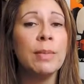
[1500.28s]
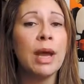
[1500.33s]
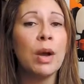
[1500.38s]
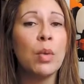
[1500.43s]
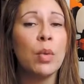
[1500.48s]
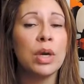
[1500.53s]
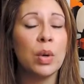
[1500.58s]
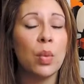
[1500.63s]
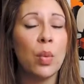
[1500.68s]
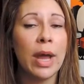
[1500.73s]
you
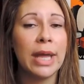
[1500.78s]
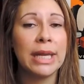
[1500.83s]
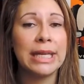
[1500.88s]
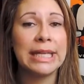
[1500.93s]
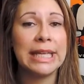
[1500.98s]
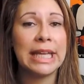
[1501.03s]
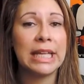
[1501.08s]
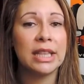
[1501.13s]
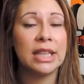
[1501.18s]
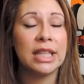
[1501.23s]
might want to wait
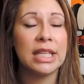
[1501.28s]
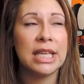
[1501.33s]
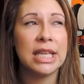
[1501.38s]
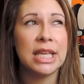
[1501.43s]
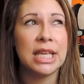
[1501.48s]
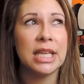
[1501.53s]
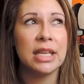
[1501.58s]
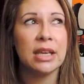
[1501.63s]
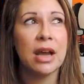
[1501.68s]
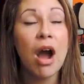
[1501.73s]
and get
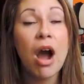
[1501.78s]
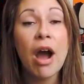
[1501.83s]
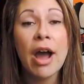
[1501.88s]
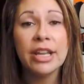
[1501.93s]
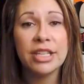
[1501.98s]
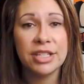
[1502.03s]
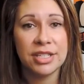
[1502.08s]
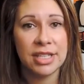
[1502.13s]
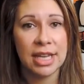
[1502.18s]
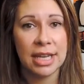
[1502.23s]
the
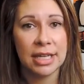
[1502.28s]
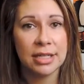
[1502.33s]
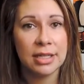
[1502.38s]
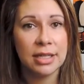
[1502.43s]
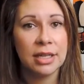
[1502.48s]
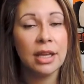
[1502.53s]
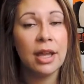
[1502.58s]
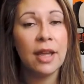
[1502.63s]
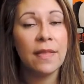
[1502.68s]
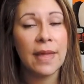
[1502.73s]
eye
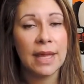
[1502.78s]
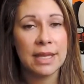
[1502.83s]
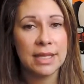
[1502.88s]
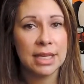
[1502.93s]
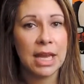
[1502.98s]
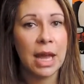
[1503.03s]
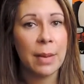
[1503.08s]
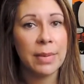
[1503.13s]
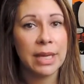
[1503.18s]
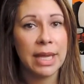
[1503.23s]
set
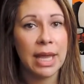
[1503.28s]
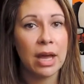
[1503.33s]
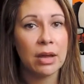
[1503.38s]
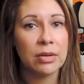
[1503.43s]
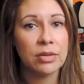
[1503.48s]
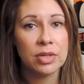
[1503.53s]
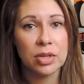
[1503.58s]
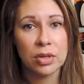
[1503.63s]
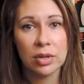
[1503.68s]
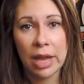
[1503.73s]
that's coming
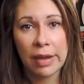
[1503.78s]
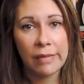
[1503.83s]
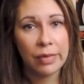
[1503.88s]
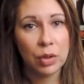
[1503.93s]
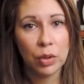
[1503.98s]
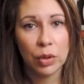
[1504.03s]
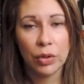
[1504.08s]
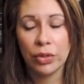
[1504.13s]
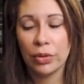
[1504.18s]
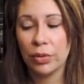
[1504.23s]
out, so have
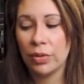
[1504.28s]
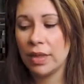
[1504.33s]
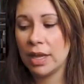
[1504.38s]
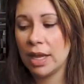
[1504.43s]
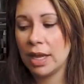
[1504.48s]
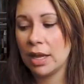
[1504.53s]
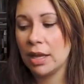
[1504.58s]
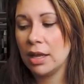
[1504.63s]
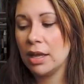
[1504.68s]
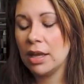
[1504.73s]
a look through
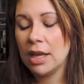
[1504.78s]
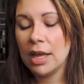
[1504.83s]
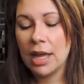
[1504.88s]
there.